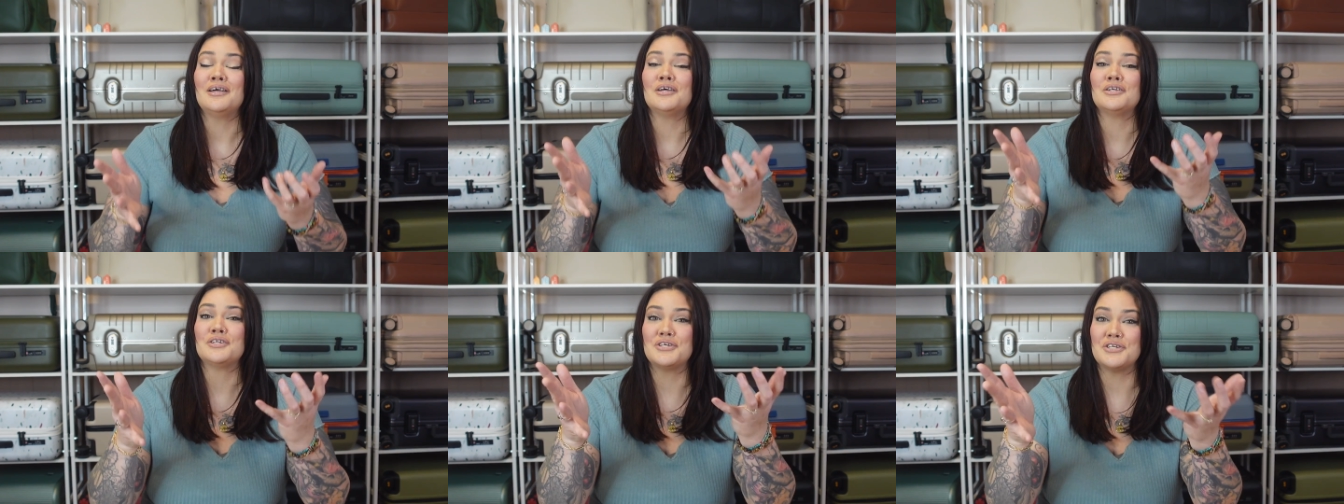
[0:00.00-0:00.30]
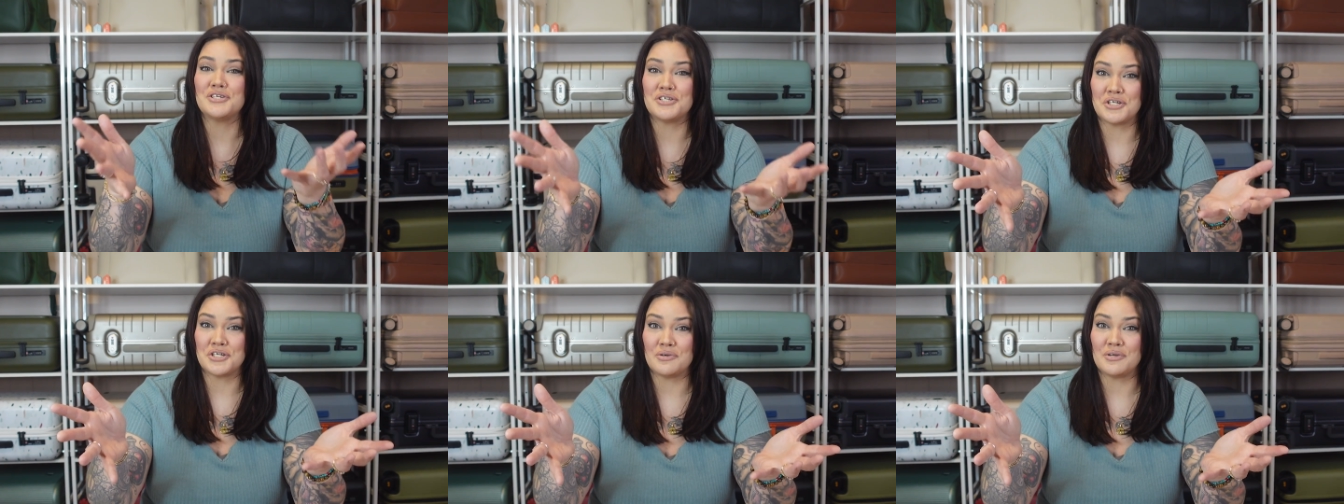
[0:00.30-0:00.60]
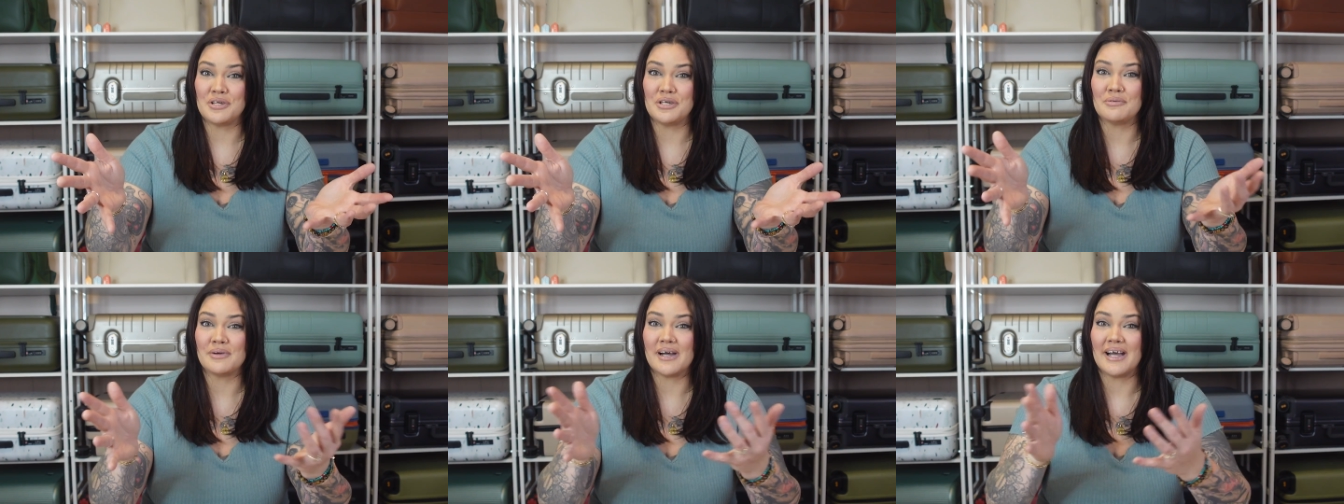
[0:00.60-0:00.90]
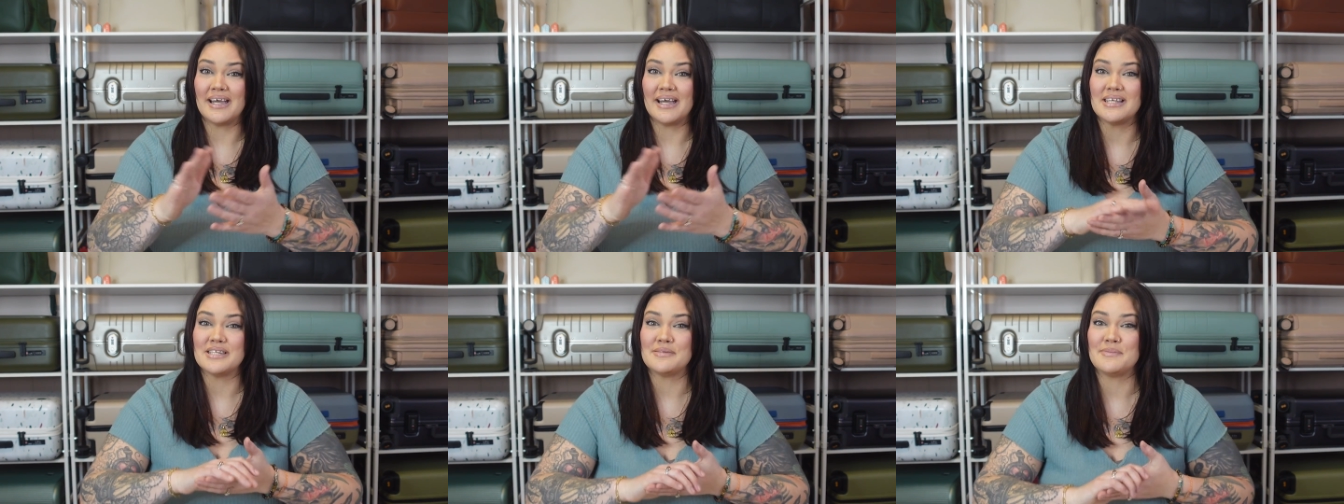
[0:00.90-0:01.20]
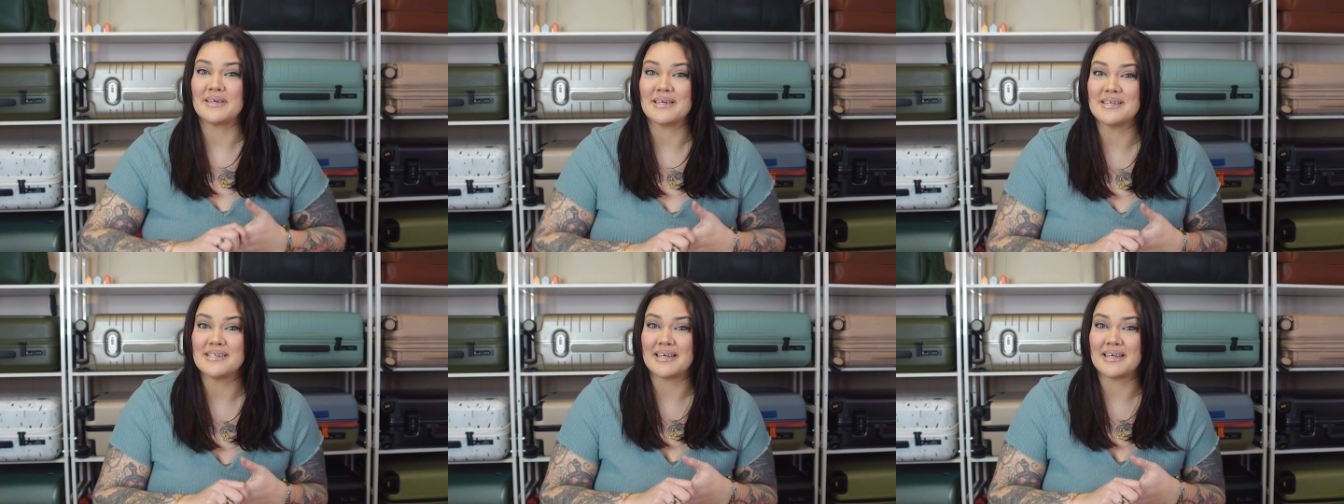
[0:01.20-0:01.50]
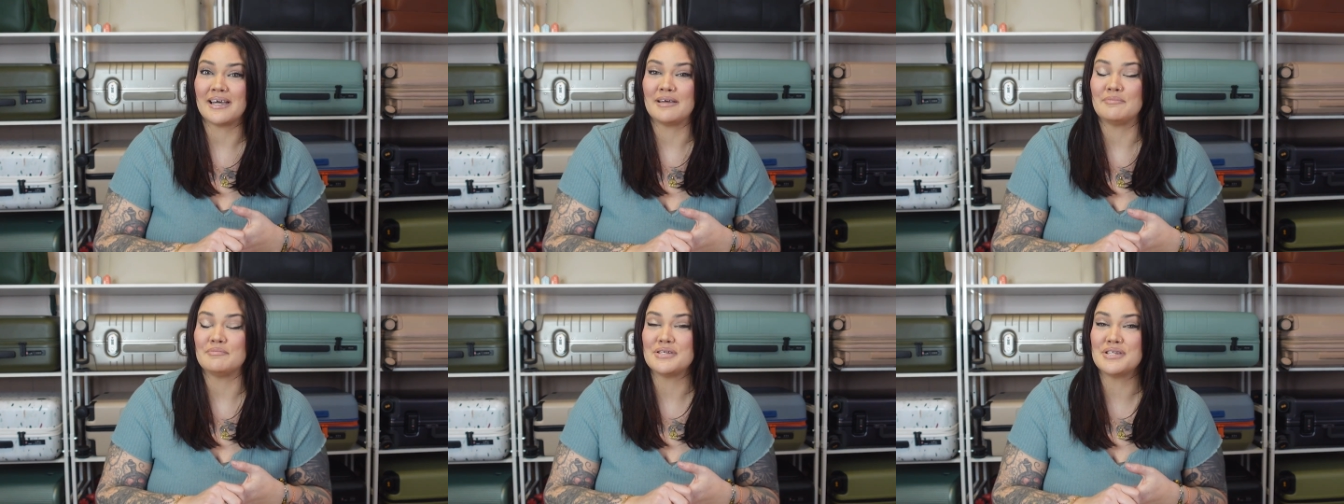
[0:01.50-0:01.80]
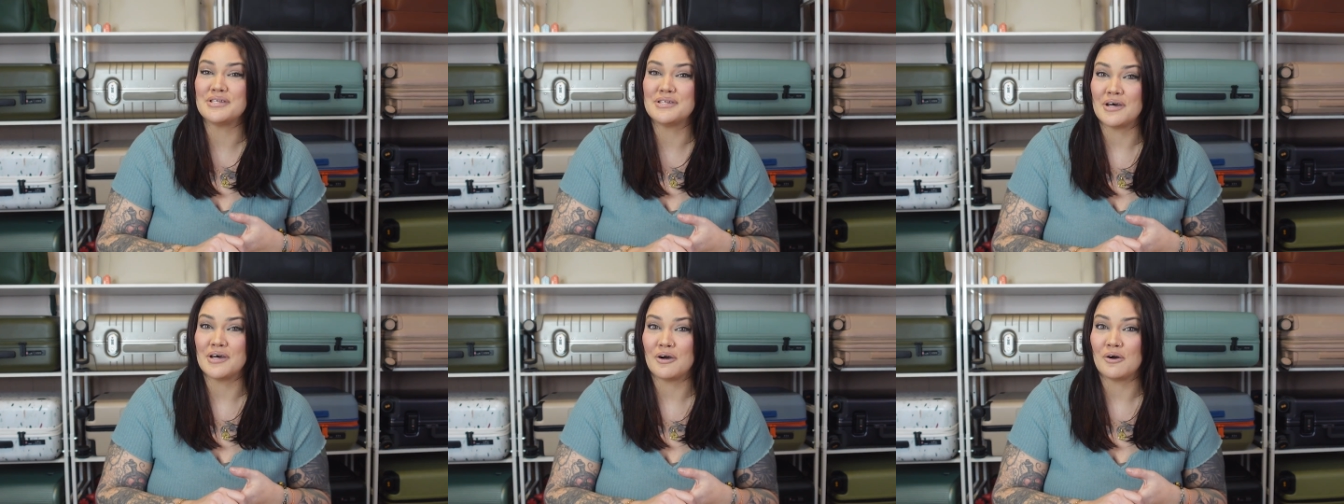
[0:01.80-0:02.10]
to show you guys because I'm
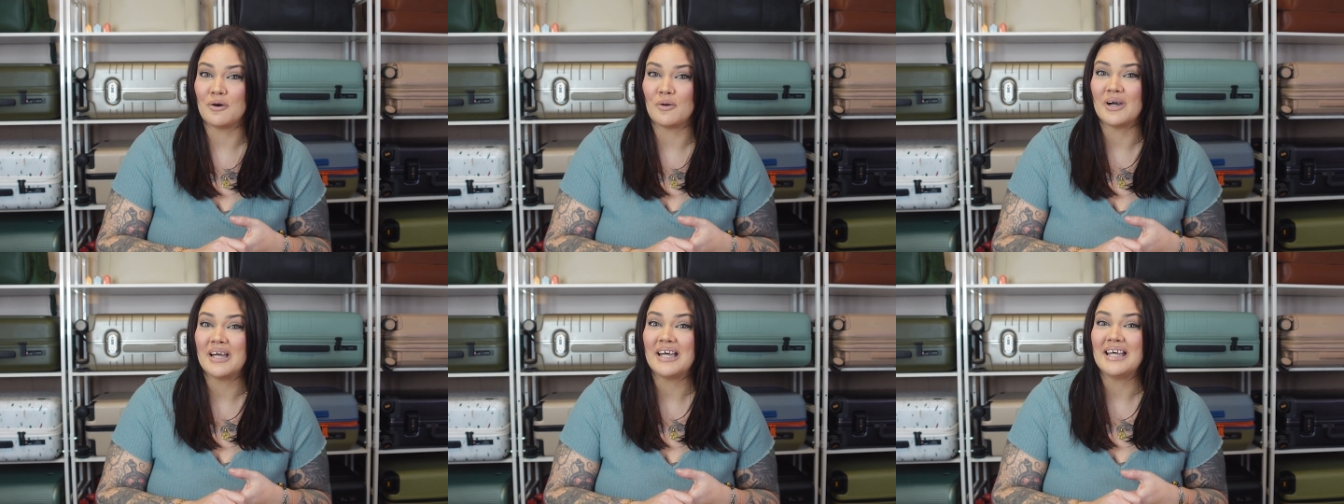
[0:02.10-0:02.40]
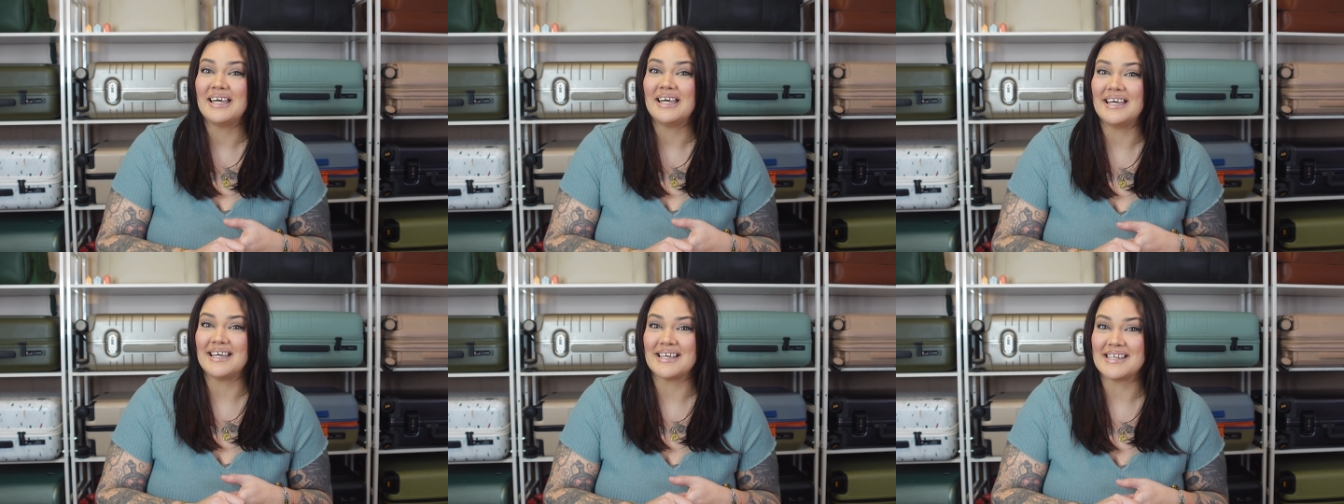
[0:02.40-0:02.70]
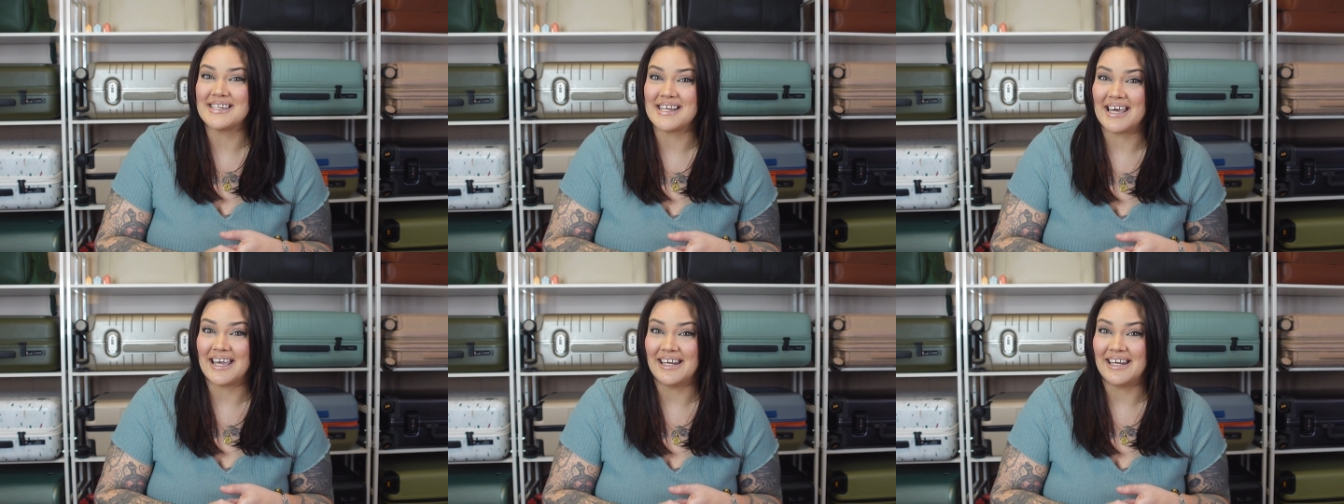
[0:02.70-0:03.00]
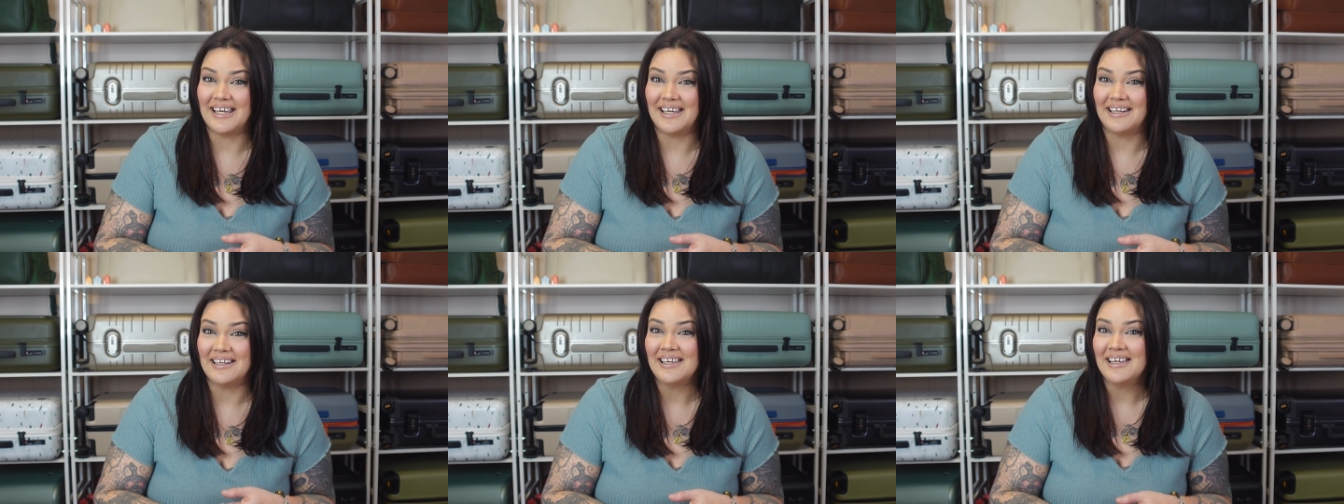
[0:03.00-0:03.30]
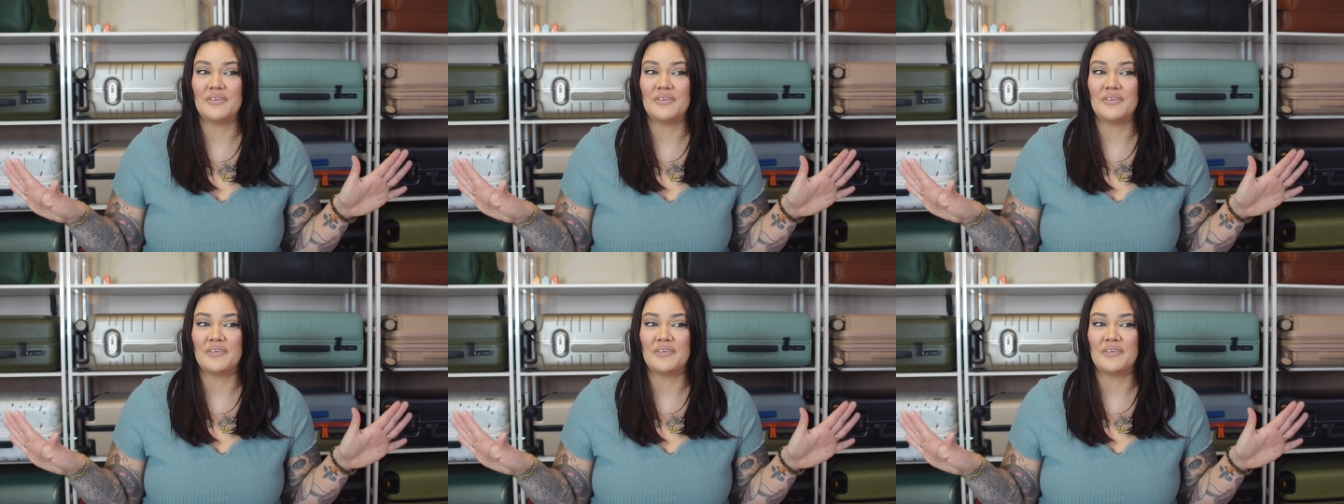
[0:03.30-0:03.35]
so excited.